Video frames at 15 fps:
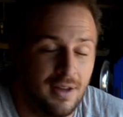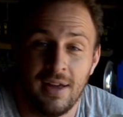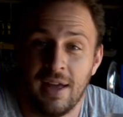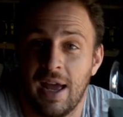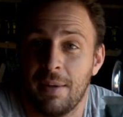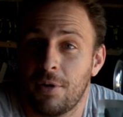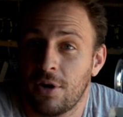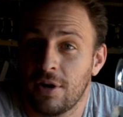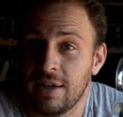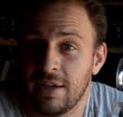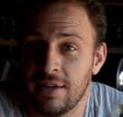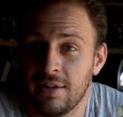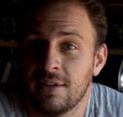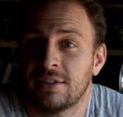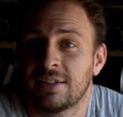
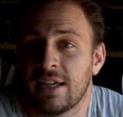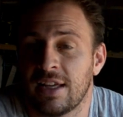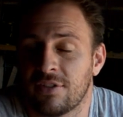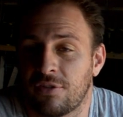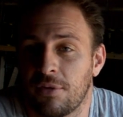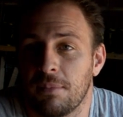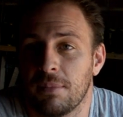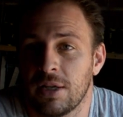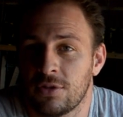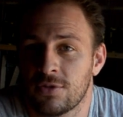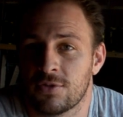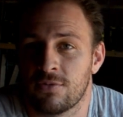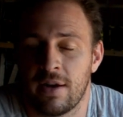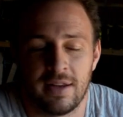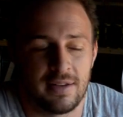MRE stands for Meals
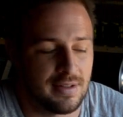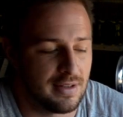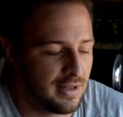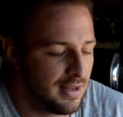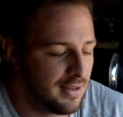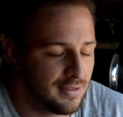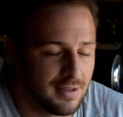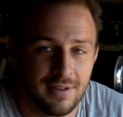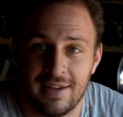Ready to Eat,